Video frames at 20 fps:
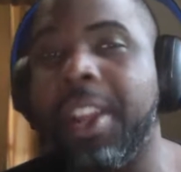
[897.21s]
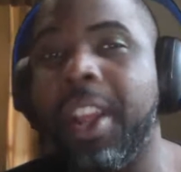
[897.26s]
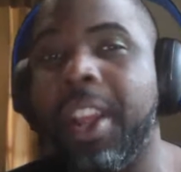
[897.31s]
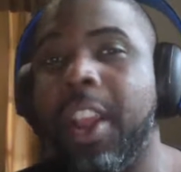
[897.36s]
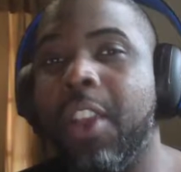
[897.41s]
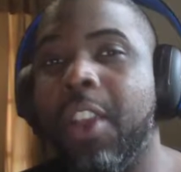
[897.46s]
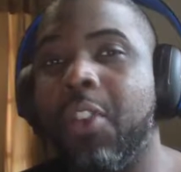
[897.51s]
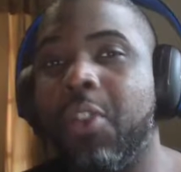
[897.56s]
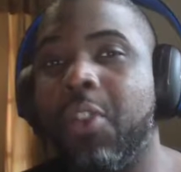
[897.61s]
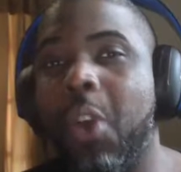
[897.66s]

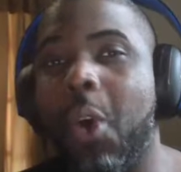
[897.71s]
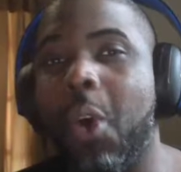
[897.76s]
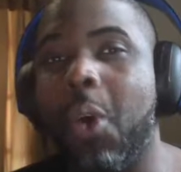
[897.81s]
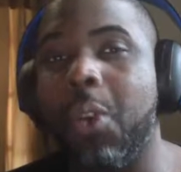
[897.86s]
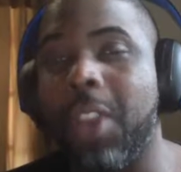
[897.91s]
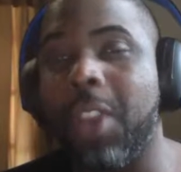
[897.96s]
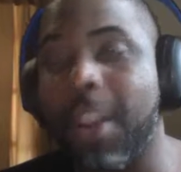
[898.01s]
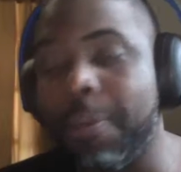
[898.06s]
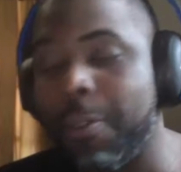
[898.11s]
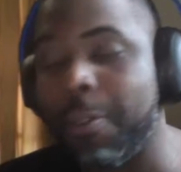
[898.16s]
So
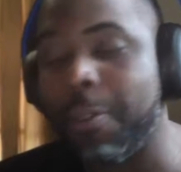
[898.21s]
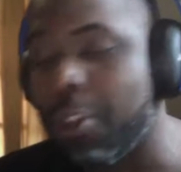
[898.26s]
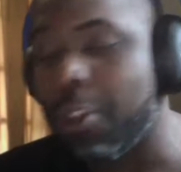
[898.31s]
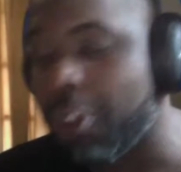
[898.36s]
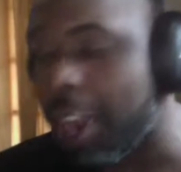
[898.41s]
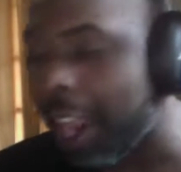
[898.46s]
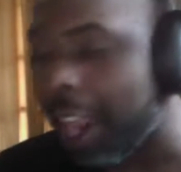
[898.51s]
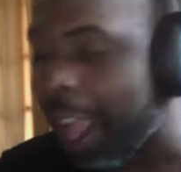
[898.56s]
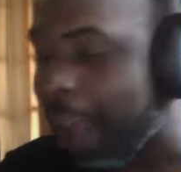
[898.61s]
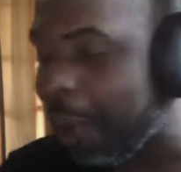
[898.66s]
definitely
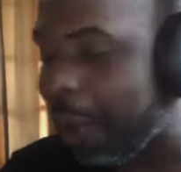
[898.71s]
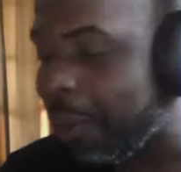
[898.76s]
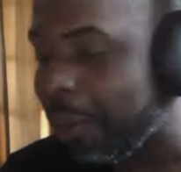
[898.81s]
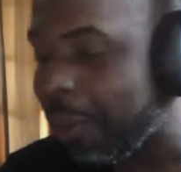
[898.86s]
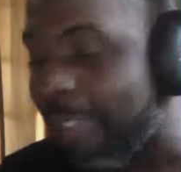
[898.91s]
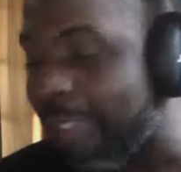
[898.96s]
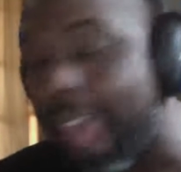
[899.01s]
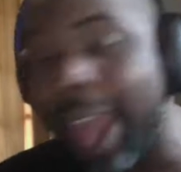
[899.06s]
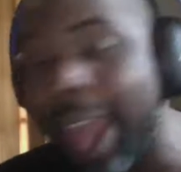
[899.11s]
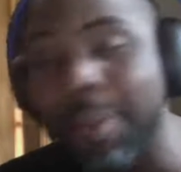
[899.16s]
check out
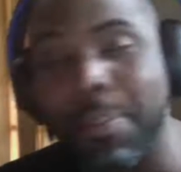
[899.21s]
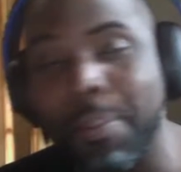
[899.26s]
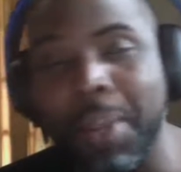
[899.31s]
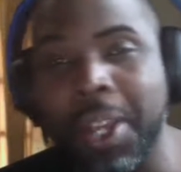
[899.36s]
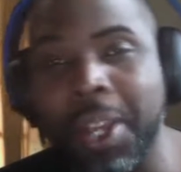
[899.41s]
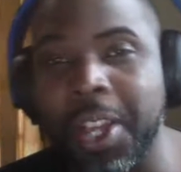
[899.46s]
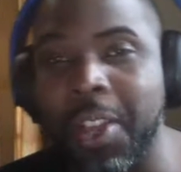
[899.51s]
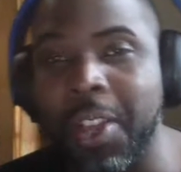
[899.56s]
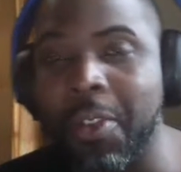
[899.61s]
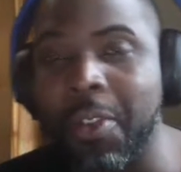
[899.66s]
that
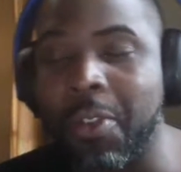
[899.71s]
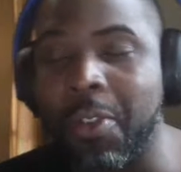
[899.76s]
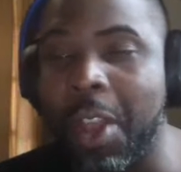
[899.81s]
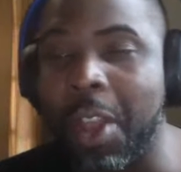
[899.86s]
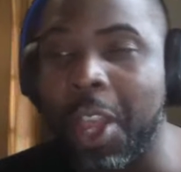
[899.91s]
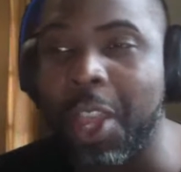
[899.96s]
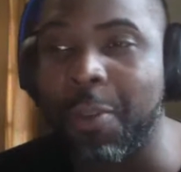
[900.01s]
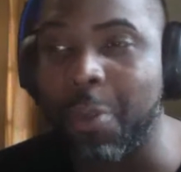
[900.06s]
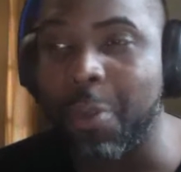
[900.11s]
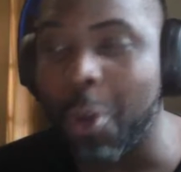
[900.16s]
because
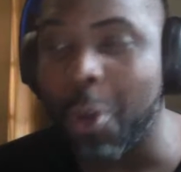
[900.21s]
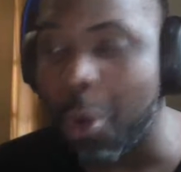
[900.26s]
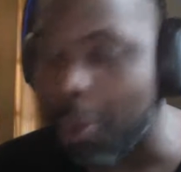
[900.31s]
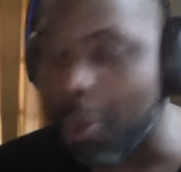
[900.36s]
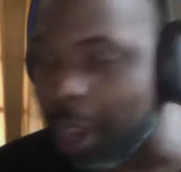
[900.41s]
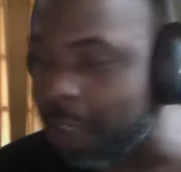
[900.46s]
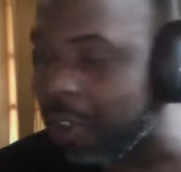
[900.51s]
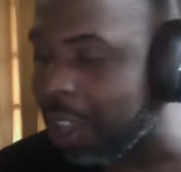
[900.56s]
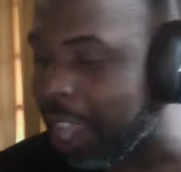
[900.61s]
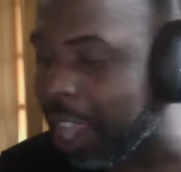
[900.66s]
if you're a
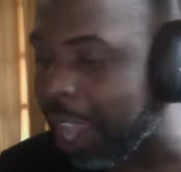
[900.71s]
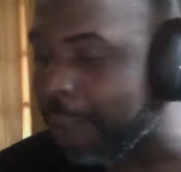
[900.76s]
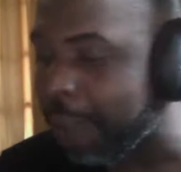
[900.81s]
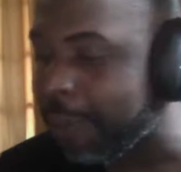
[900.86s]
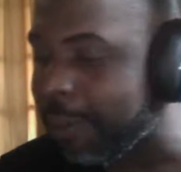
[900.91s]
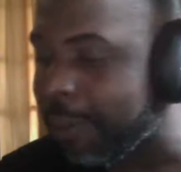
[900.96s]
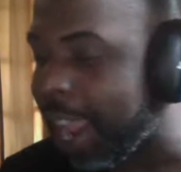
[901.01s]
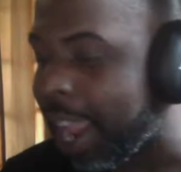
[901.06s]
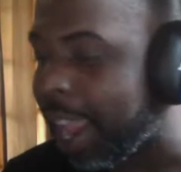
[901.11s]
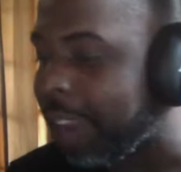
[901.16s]
racing game
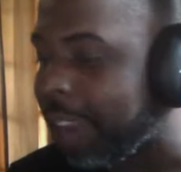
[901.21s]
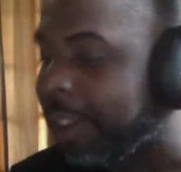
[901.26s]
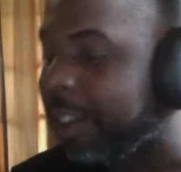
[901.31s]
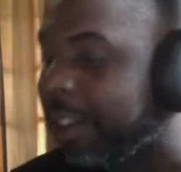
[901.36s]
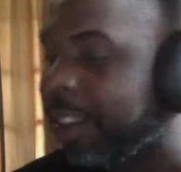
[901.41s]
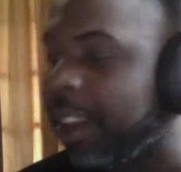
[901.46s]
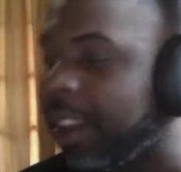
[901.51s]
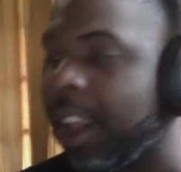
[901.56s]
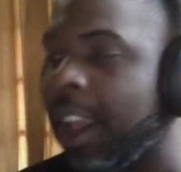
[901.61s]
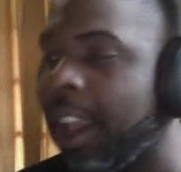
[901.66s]
fan,
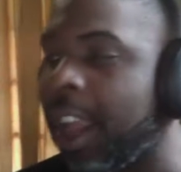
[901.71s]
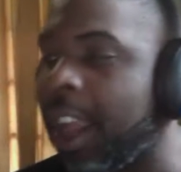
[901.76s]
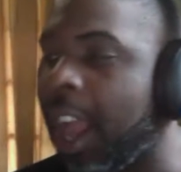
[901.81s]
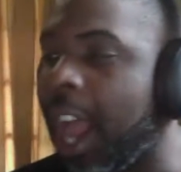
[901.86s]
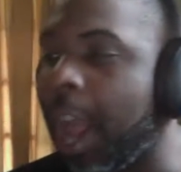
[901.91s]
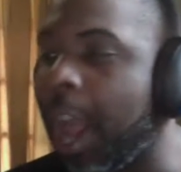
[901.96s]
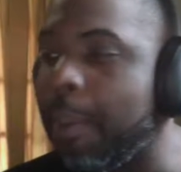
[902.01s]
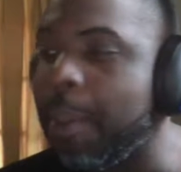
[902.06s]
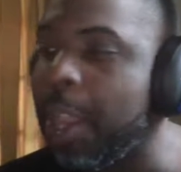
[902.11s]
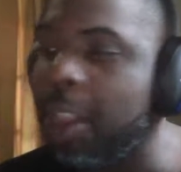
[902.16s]

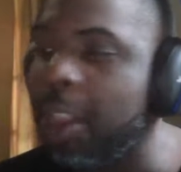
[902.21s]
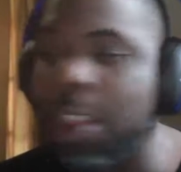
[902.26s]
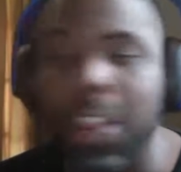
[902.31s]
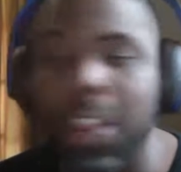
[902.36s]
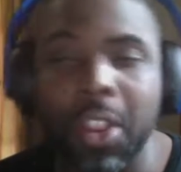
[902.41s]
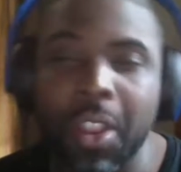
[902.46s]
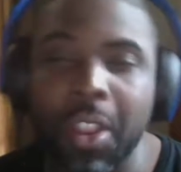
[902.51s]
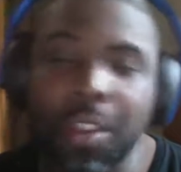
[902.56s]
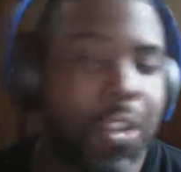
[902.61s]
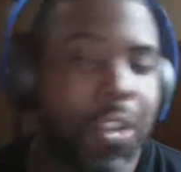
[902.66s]
I mean,
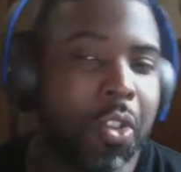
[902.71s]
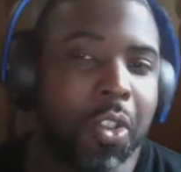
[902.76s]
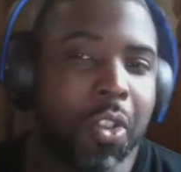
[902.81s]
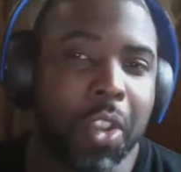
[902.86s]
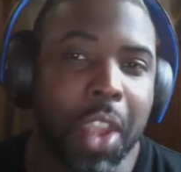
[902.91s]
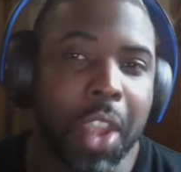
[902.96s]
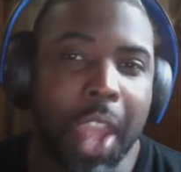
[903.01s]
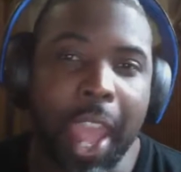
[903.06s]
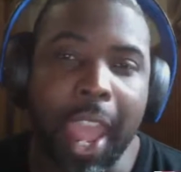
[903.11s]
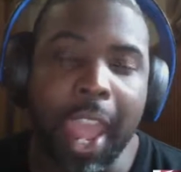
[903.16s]
this
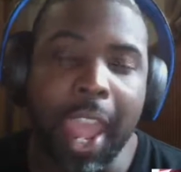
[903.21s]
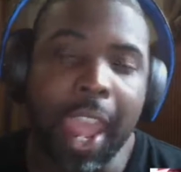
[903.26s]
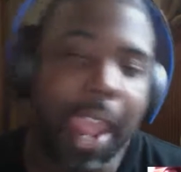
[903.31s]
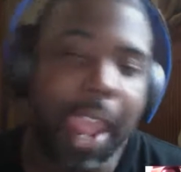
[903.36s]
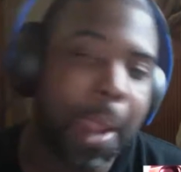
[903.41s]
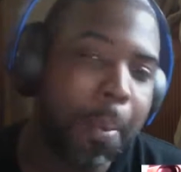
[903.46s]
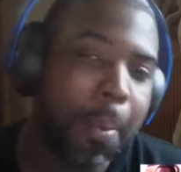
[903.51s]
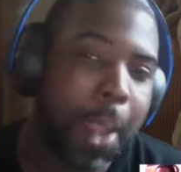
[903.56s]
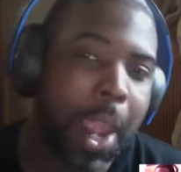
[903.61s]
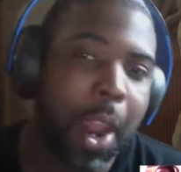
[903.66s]
is,
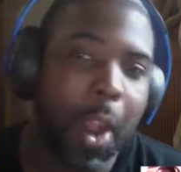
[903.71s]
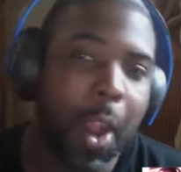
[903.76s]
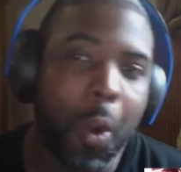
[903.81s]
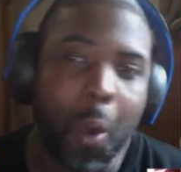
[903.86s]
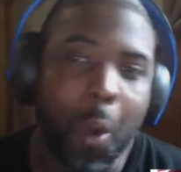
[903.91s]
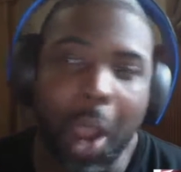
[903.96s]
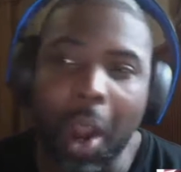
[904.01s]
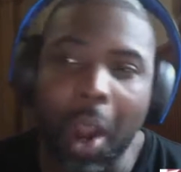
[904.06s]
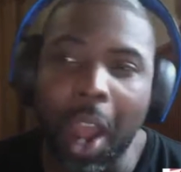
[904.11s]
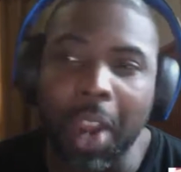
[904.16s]
and
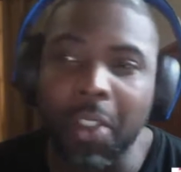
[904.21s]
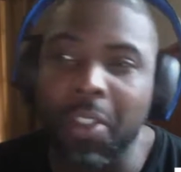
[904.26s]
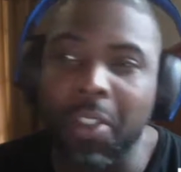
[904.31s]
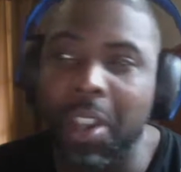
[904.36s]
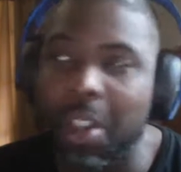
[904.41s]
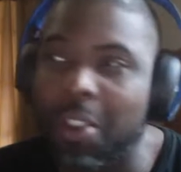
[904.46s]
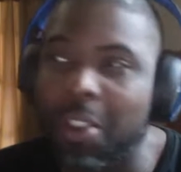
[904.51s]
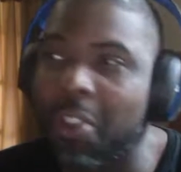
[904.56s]
quite honestly, this is a